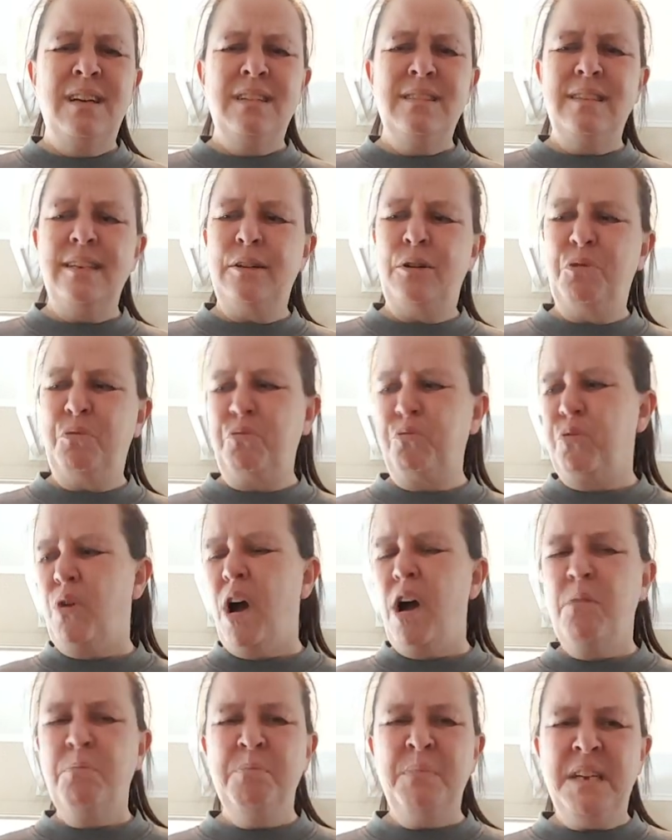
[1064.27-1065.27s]
Like
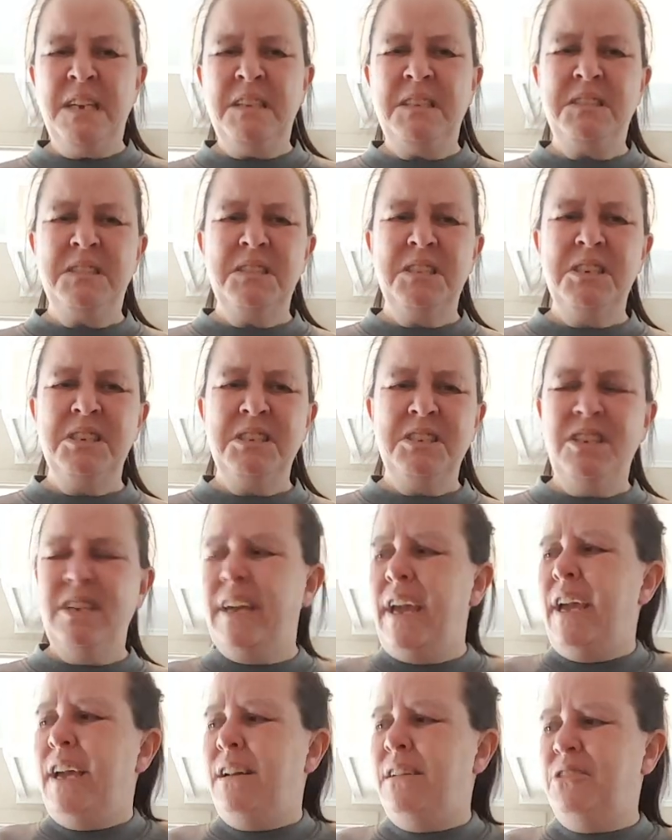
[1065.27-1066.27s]
raw meat. You
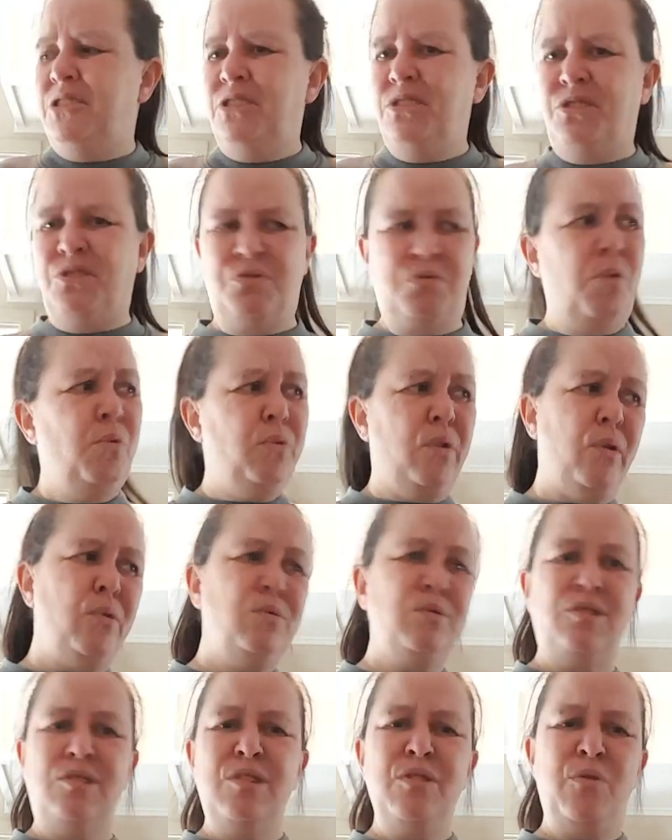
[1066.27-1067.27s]
can't just throw
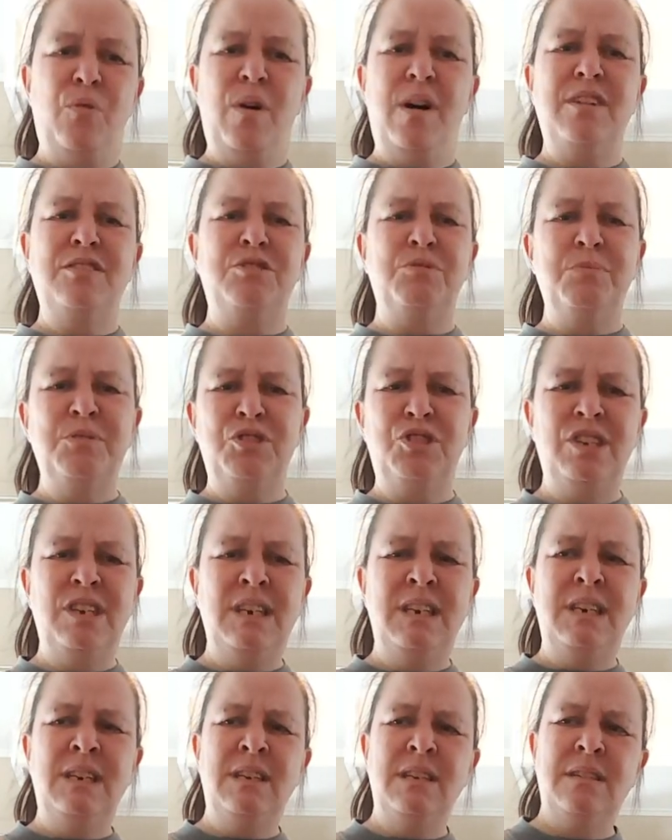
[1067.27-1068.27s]
those into the washing
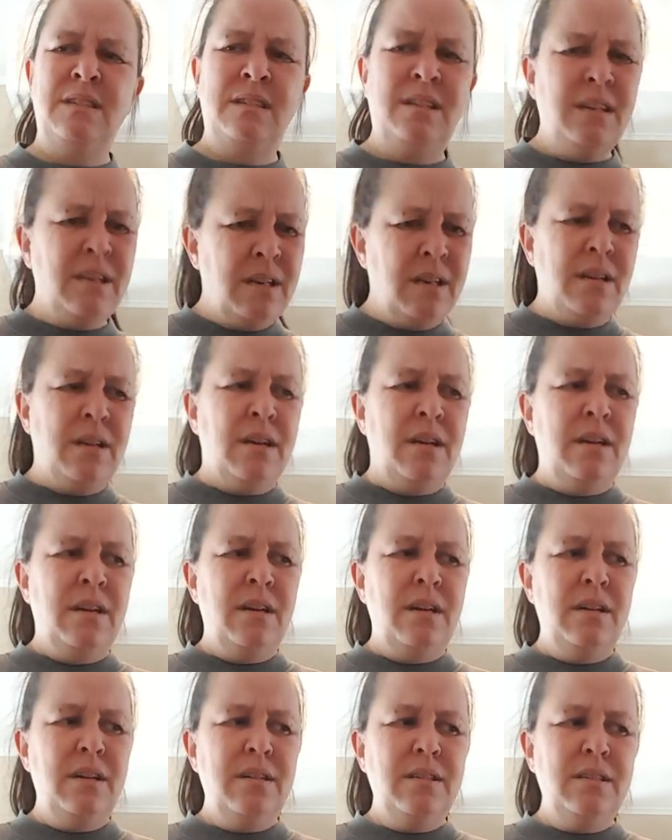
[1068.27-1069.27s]
machine.
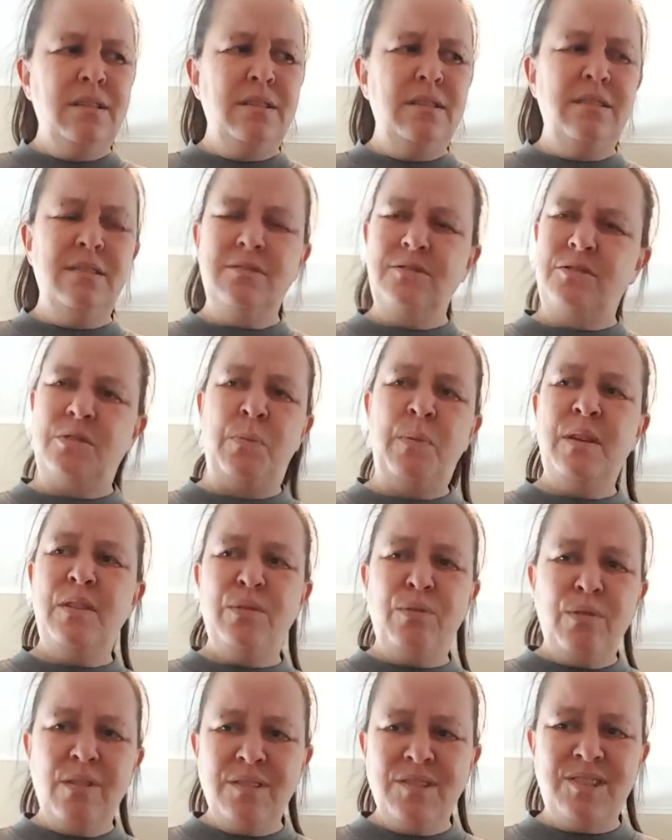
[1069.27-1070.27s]
To me,
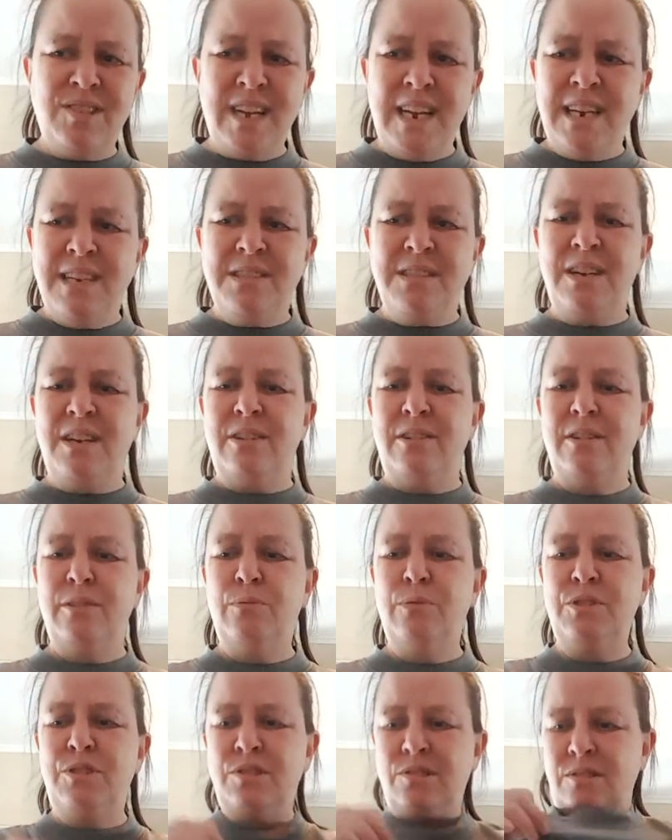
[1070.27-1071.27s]
they're unsanitary,
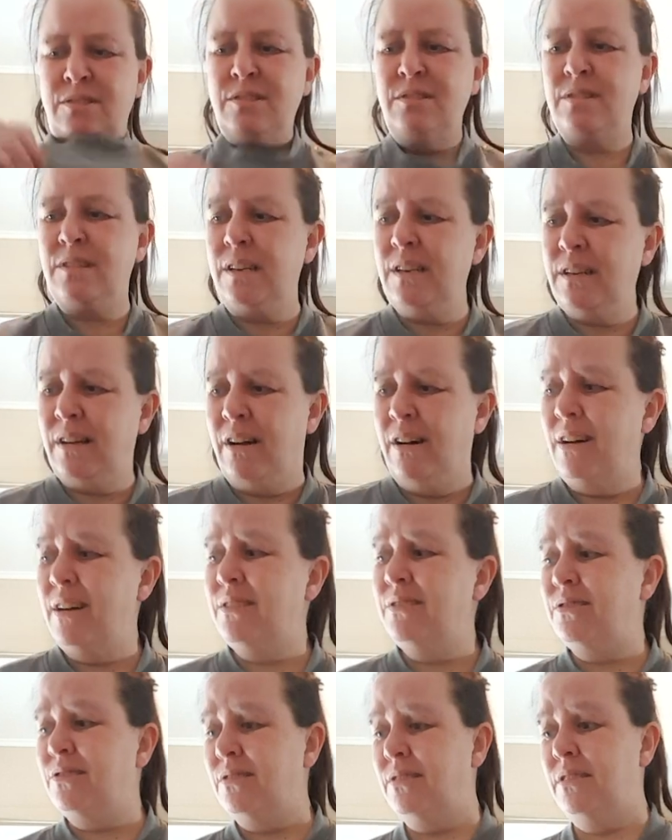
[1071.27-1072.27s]
which is going to
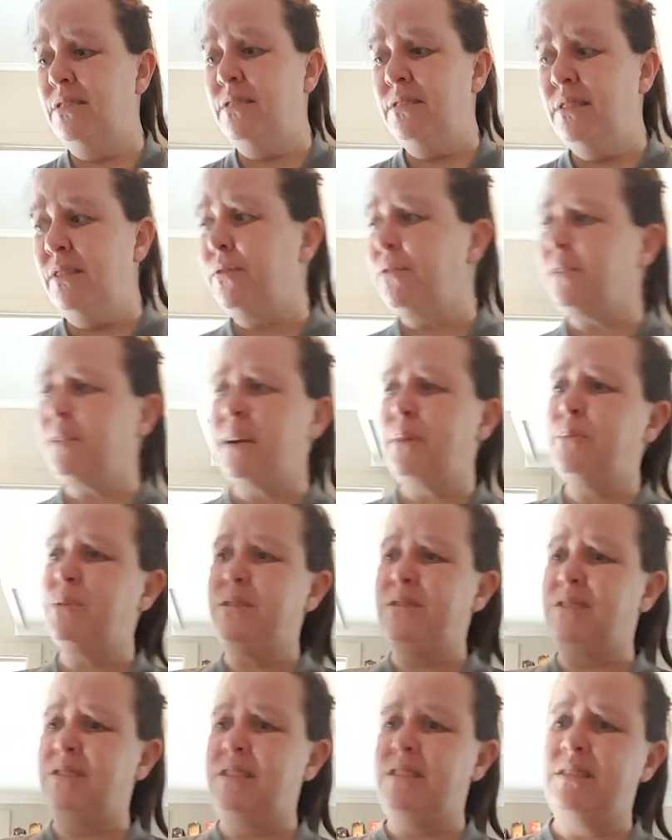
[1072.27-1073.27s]
cause a different type of
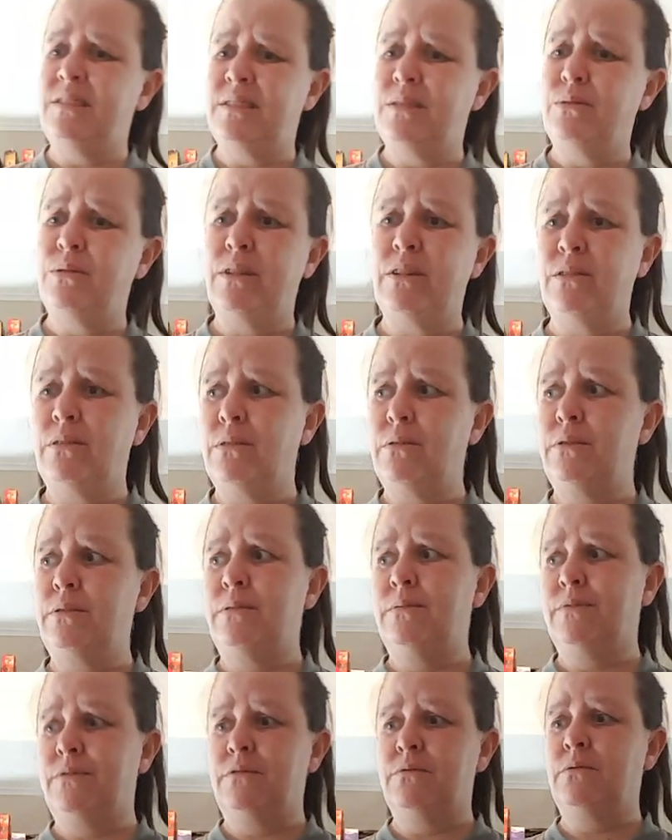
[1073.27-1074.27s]
disease out there. We
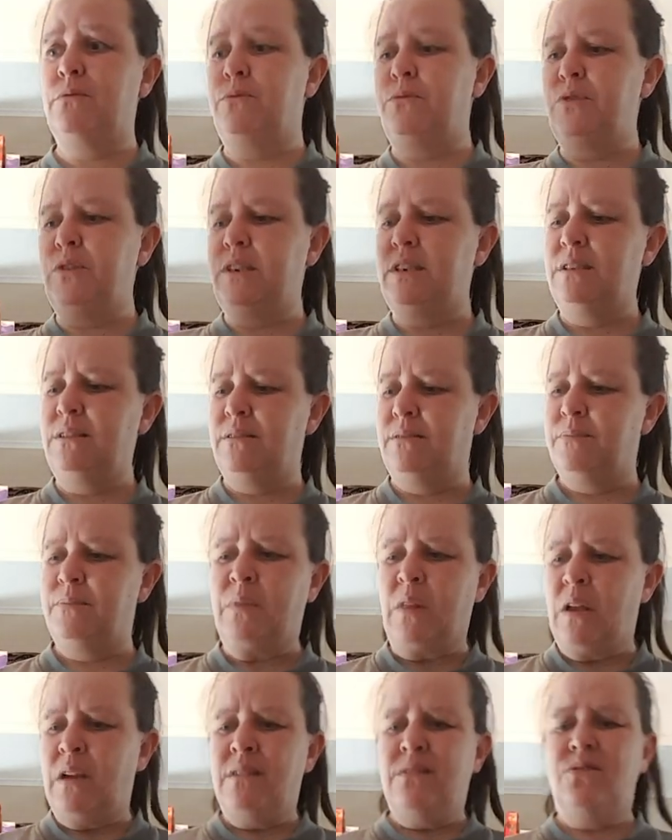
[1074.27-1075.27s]
have freaking
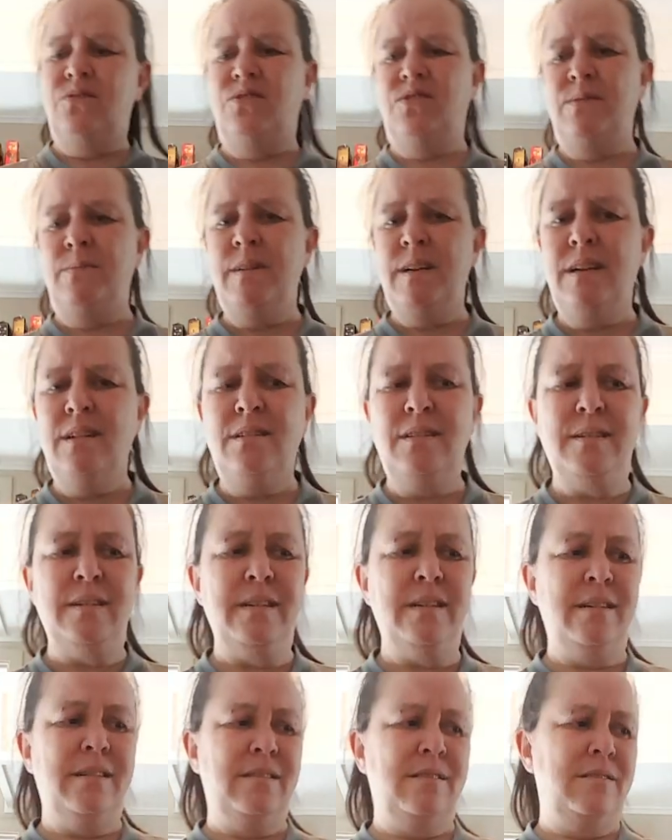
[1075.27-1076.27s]

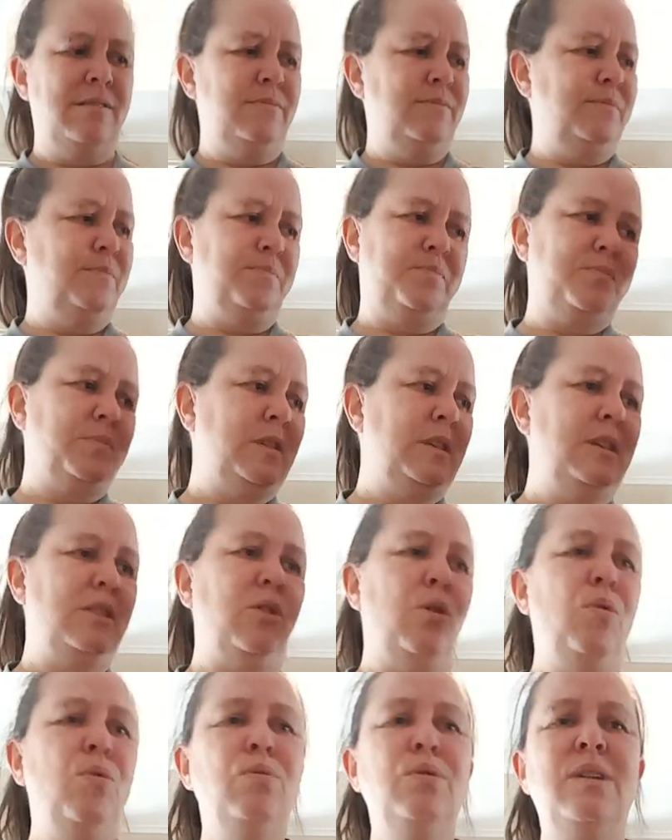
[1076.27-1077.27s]
salmonella, E.
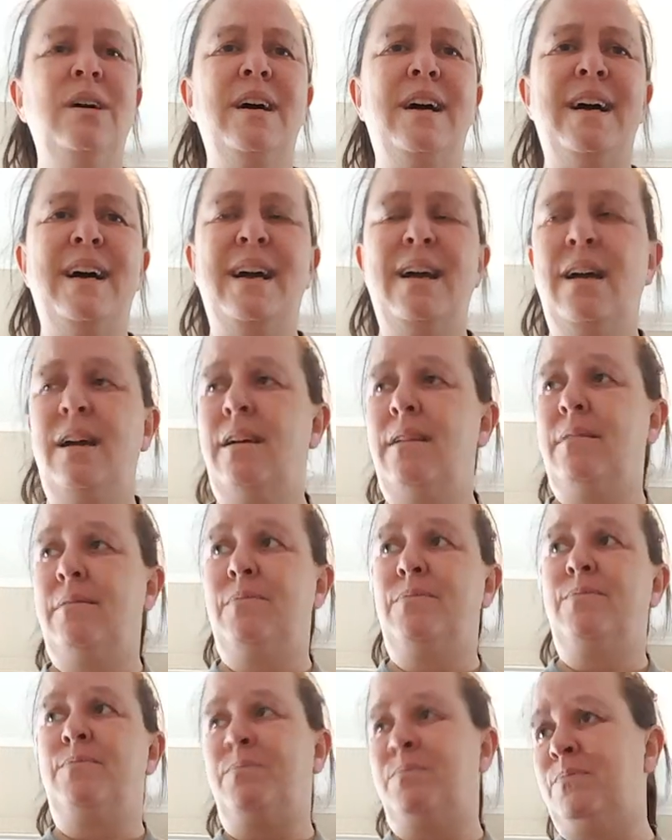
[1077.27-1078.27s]

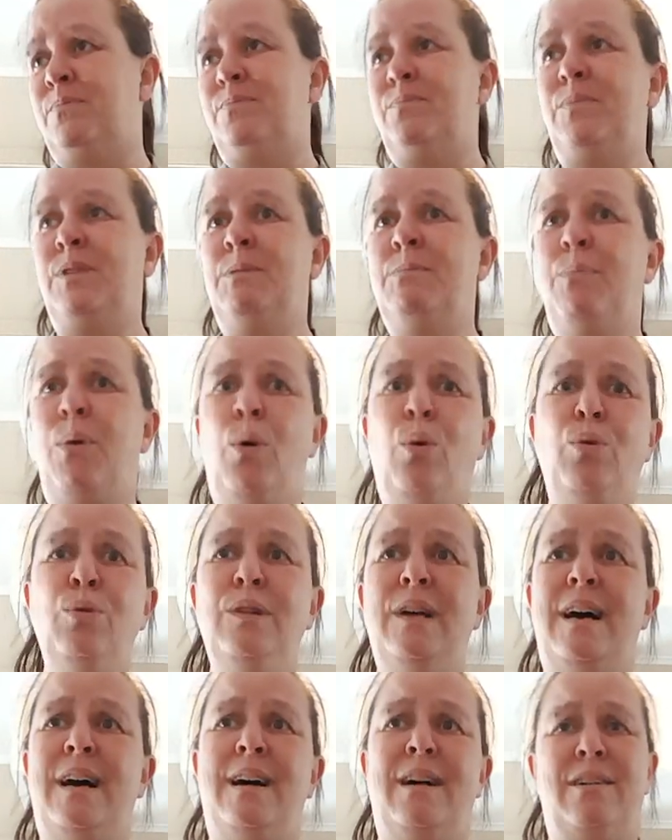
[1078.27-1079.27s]
coli,
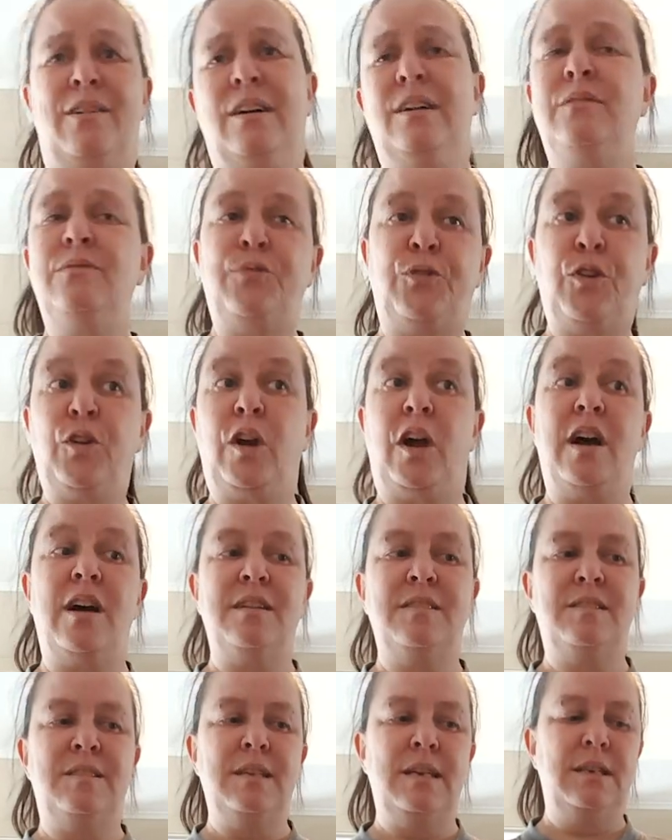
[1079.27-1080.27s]
Ebola, for
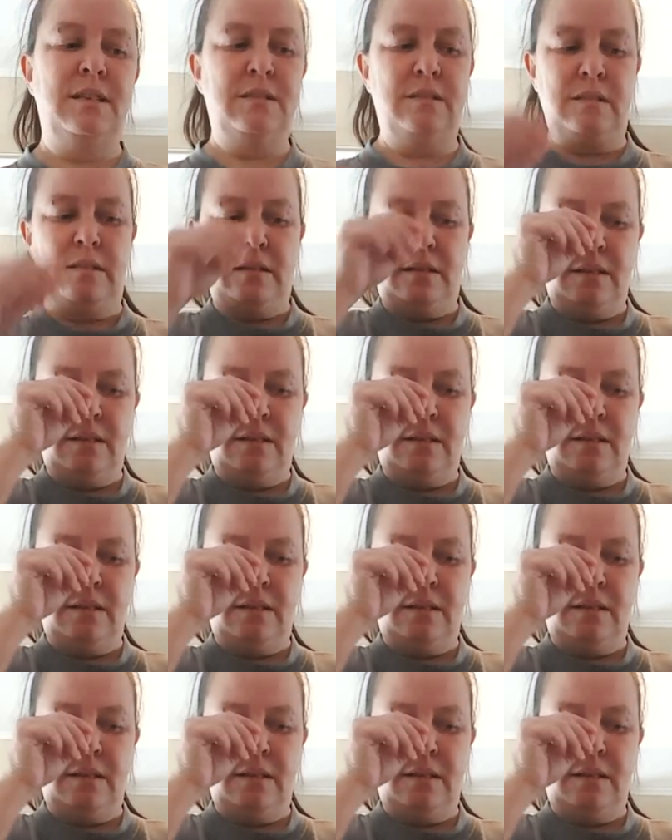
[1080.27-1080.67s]
God's sakes.